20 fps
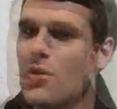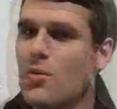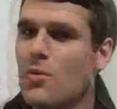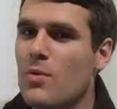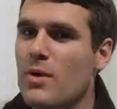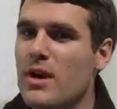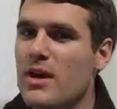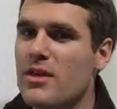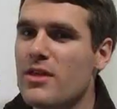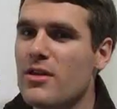
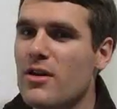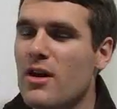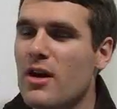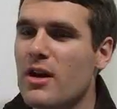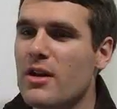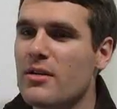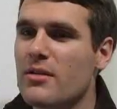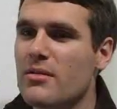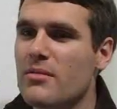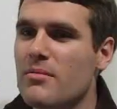We
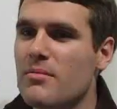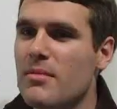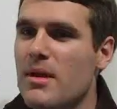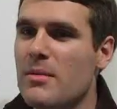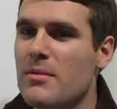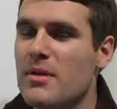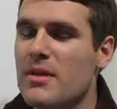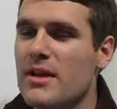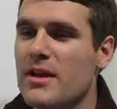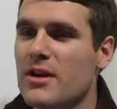thought
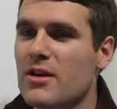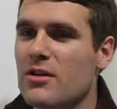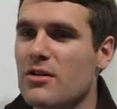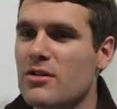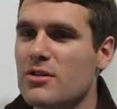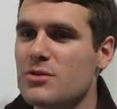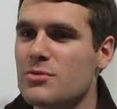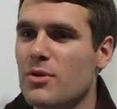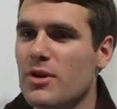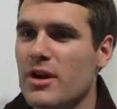maybe that
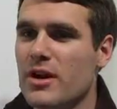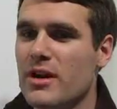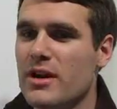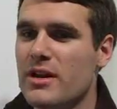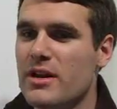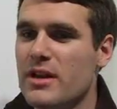girls were going to